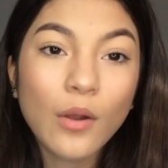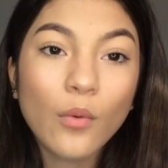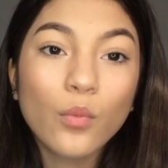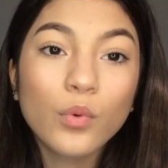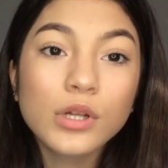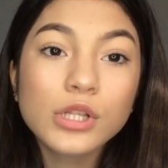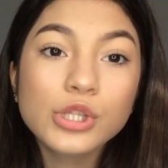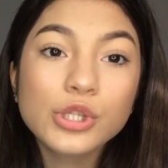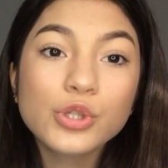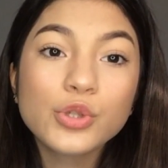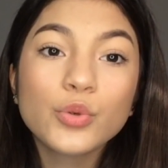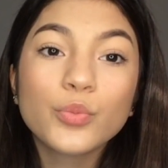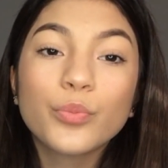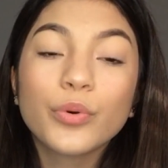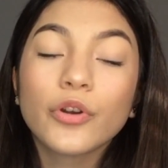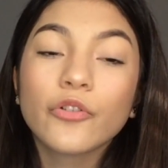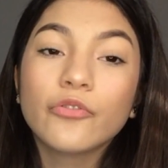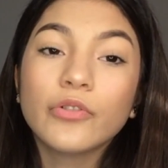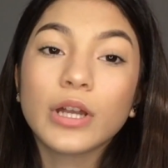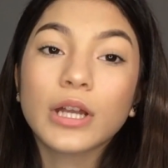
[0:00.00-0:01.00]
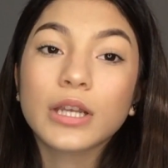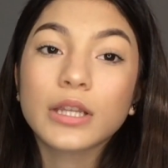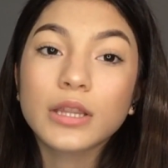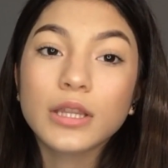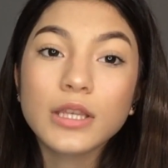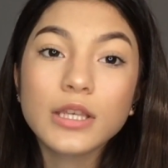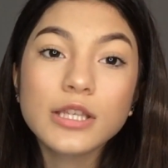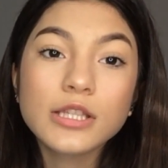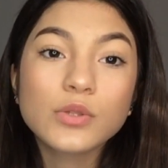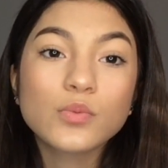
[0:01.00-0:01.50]
once you perfect
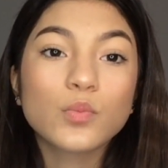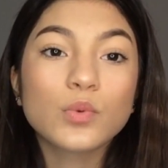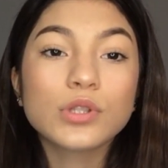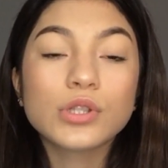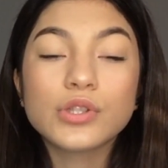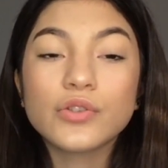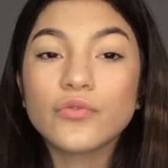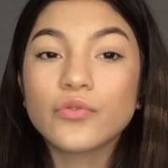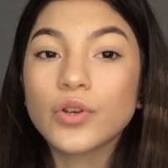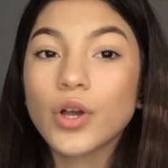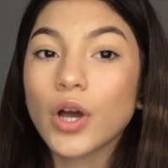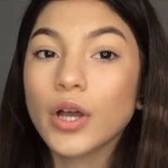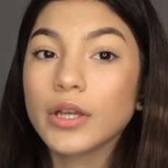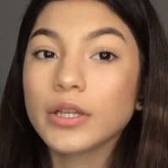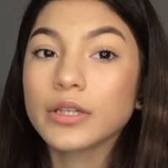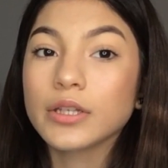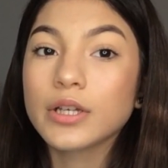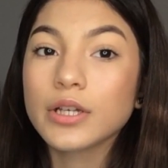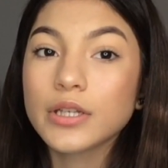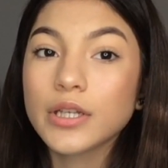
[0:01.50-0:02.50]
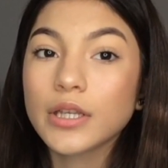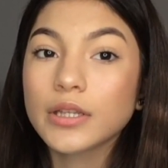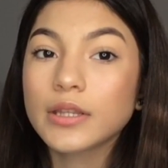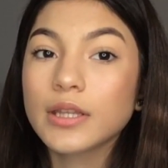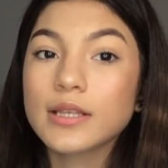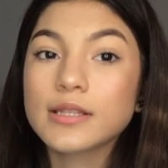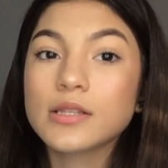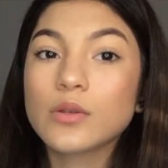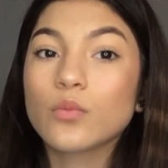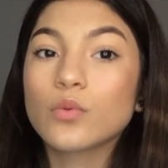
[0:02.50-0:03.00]
this, once you've gotten good at
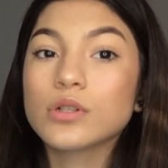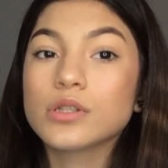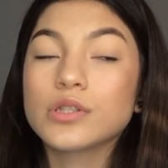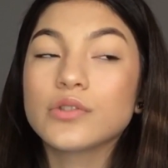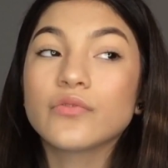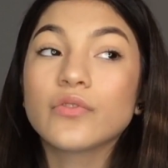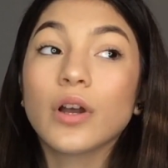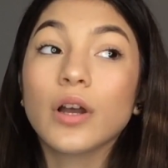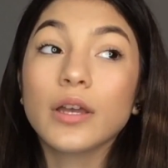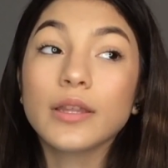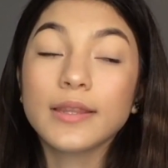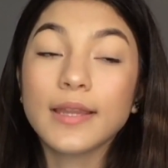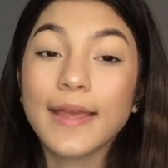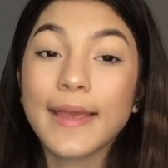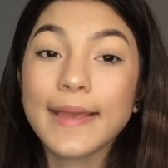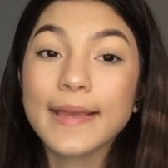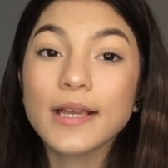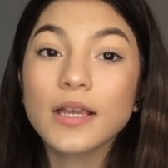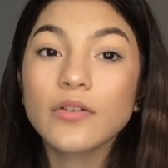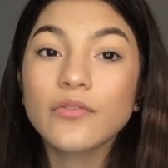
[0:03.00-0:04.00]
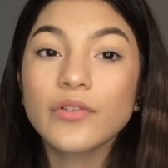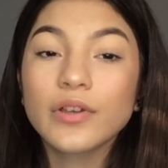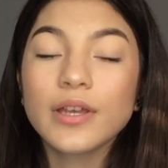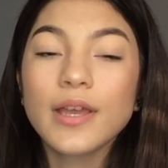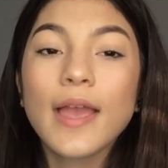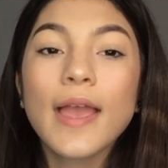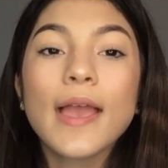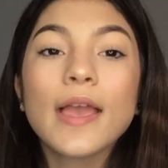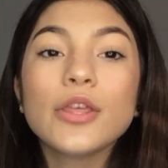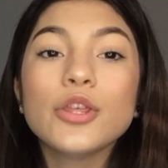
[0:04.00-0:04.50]
this, and once you've gotten the hang of
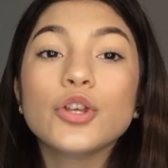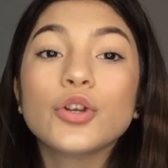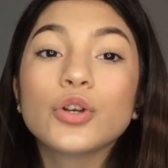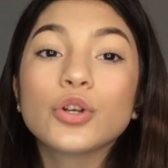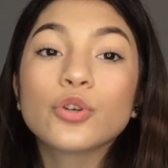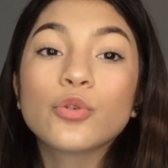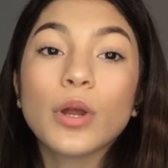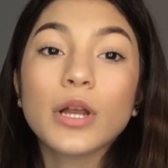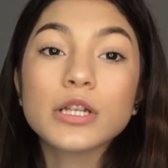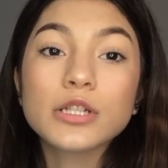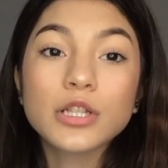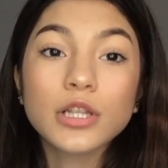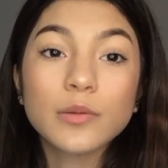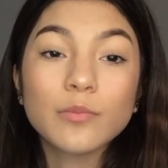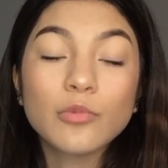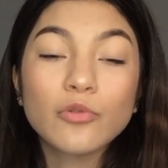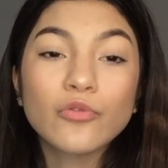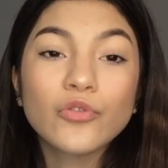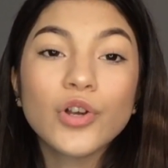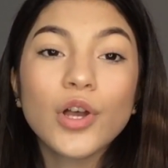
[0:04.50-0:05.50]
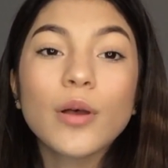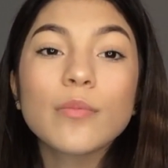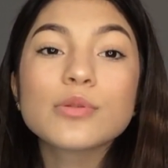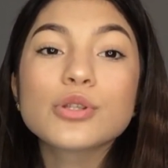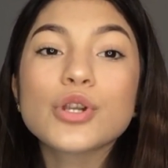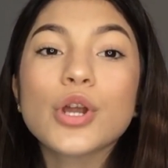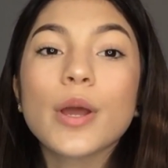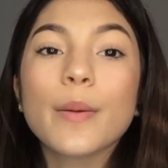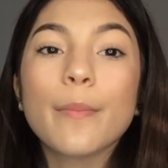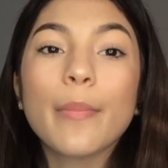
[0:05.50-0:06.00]
it, you could gradually move up,
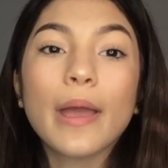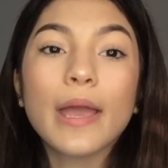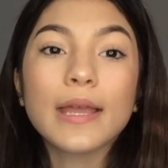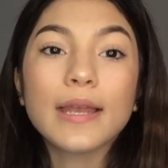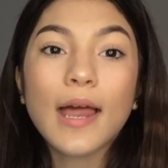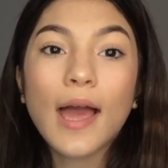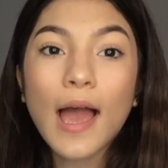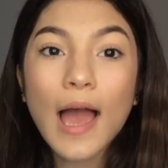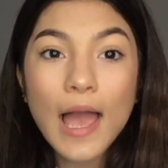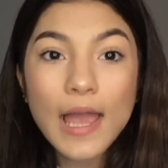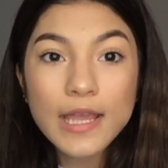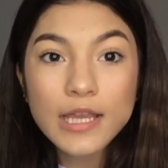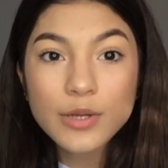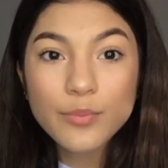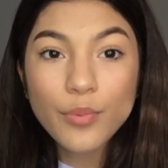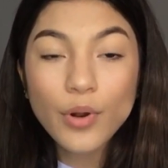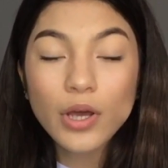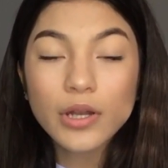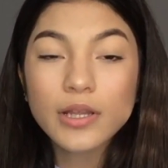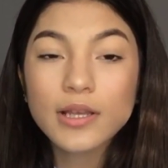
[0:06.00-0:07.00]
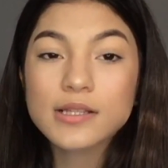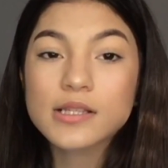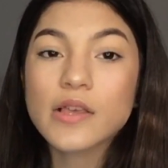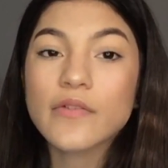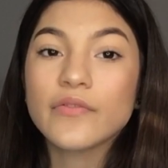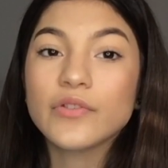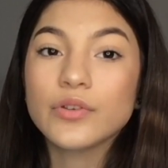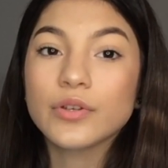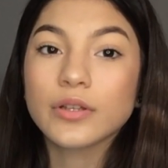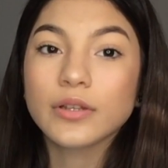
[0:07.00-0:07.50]
start buying high-end products
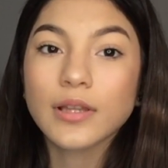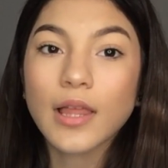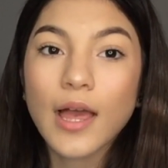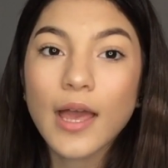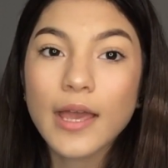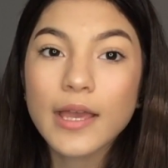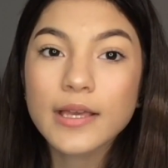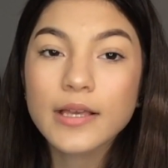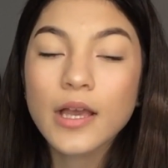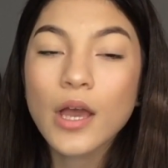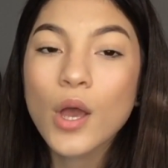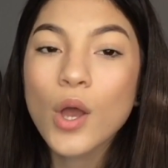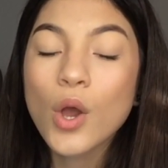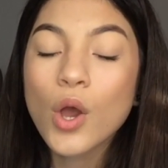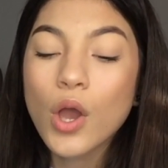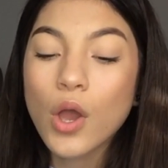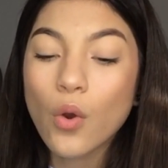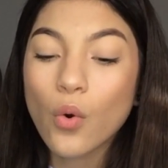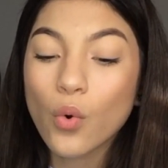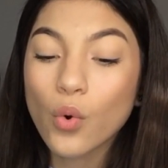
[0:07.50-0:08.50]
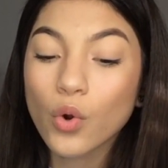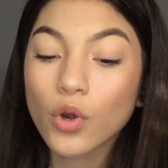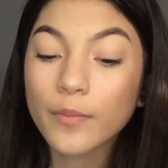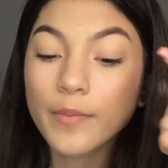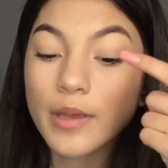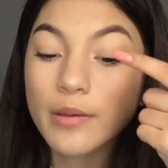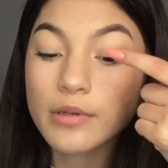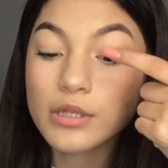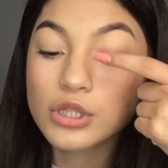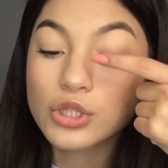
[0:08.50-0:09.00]
if you'd like, or
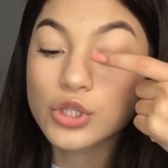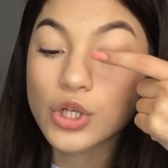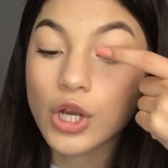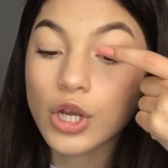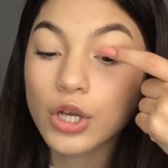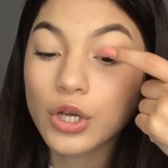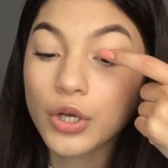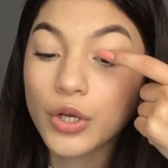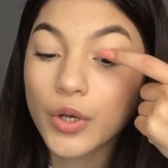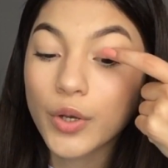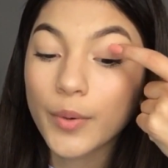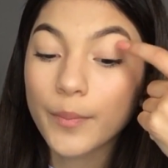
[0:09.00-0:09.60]
maybe start